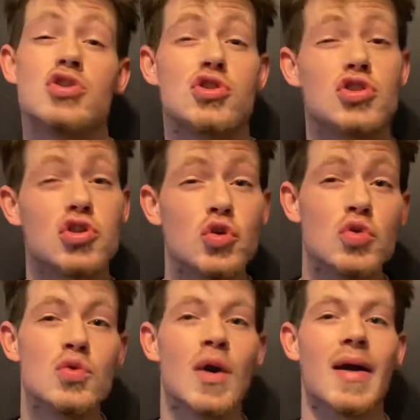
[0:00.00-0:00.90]

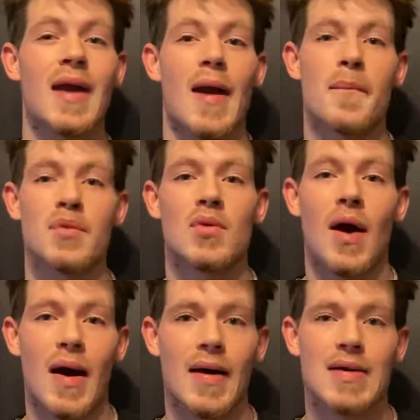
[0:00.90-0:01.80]
2 capital
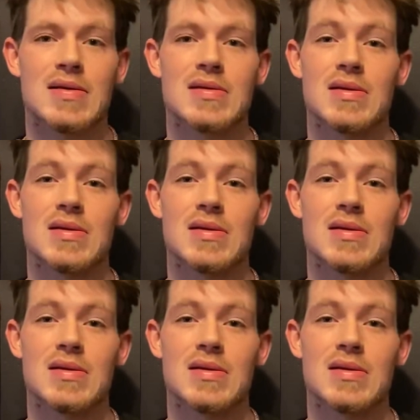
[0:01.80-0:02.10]
I's.